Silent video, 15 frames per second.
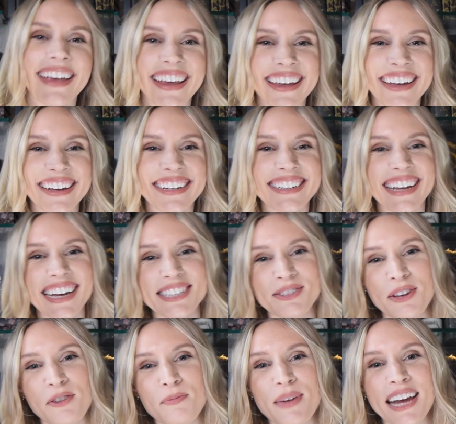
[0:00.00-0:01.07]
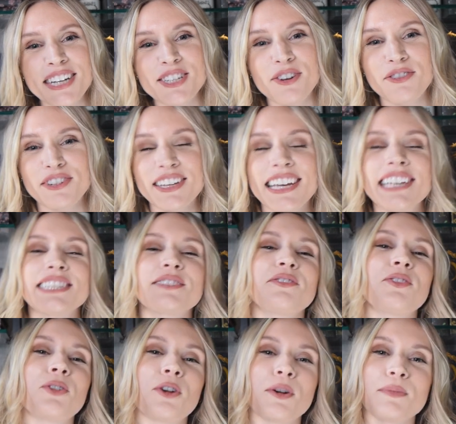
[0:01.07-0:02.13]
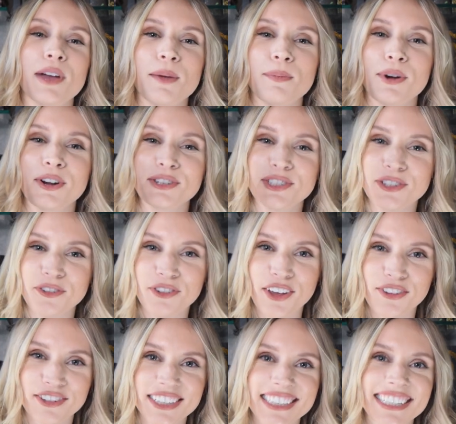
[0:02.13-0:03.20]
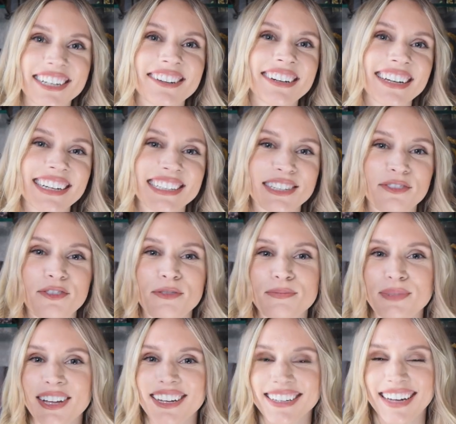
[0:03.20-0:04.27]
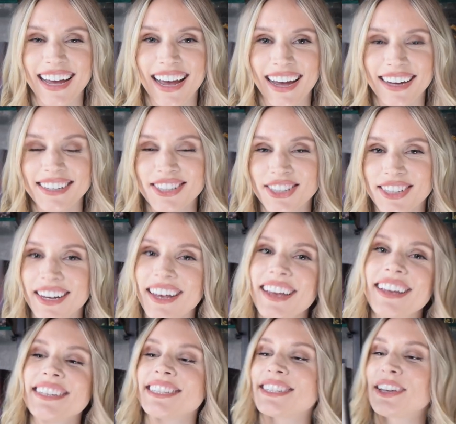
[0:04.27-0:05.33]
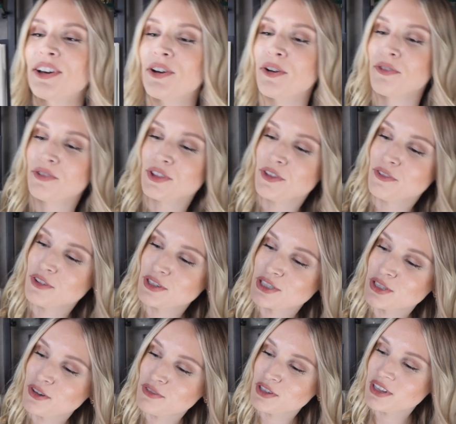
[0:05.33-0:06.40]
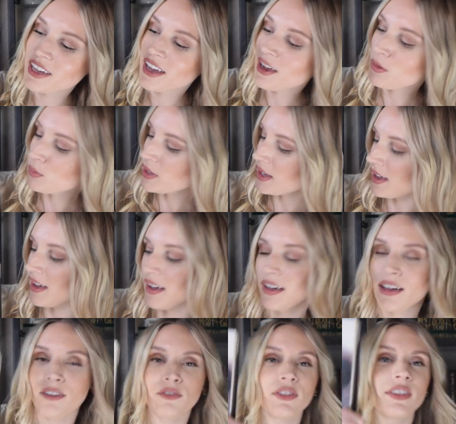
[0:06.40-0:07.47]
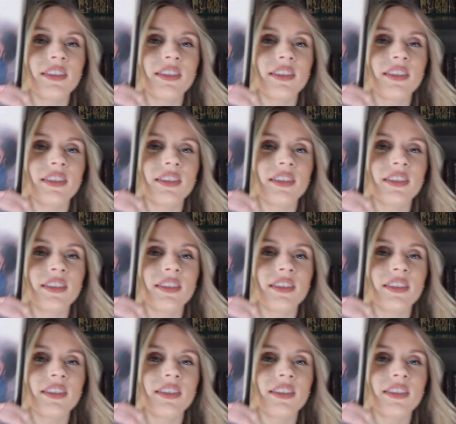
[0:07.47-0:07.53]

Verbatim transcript: and next we have page overlays for my personal favorite series from Blood and Ash. So for the first overlay, we have